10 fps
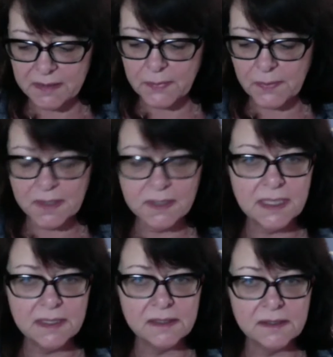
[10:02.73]
the board
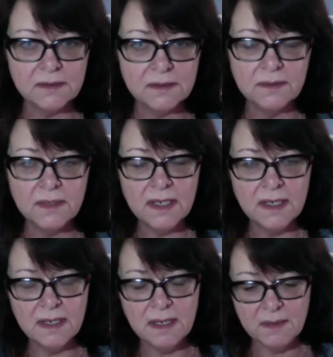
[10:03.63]
needs to
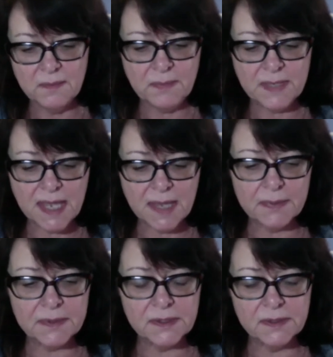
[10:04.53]
be
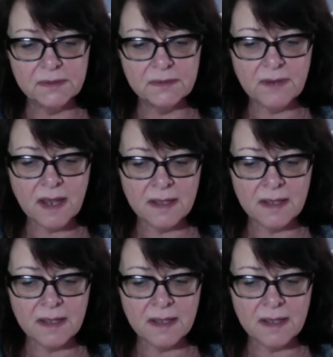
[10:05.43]
able to